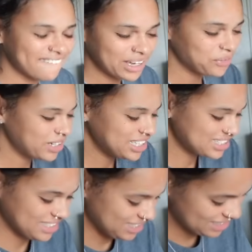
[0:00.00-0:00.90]
Like, what
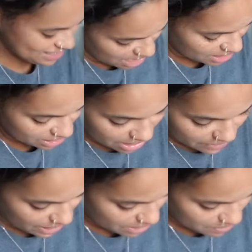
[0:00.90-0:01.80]
is this? I don't know.
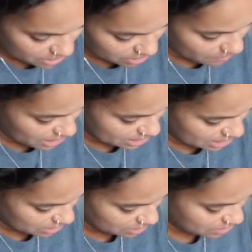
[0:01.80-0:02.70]
I could put it on my
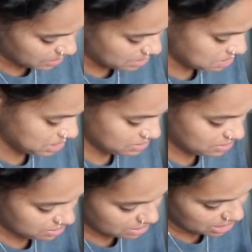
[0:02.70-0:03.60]
nails, maybe.
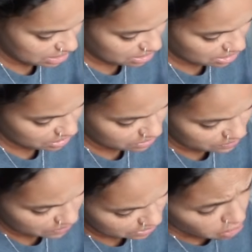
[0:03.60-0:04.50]
That's cute.
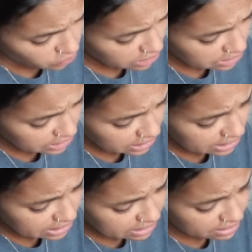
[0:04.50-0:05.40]
Oh, it
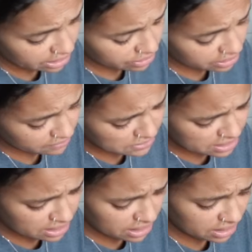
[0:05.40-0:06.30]
says decorative
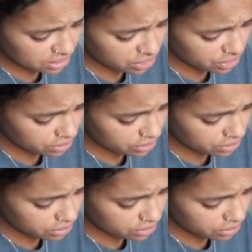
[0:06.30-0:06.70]
skin.